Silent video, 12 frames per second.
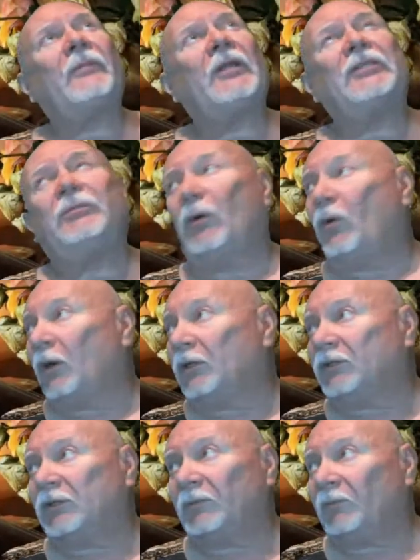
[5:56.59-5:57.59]

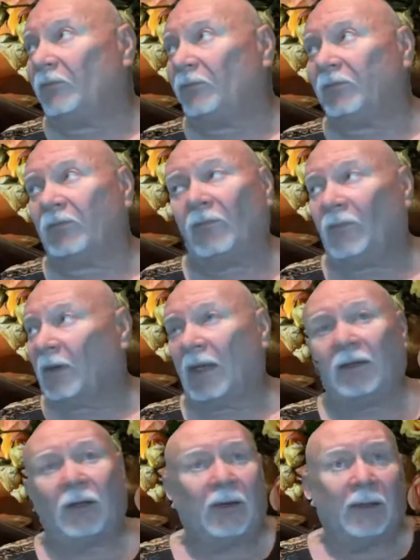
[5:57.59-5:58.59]
Sports.
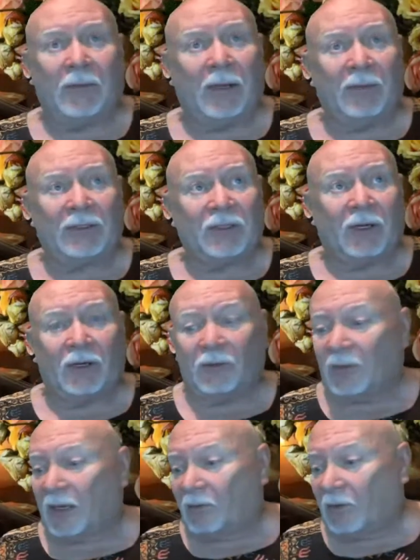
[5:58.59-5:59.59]
Don't even get me started
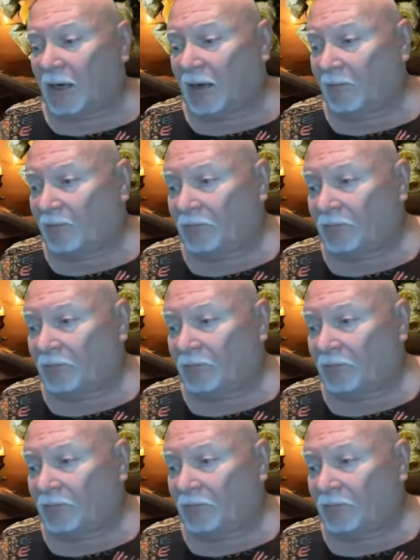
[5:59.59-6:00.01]
on that rant.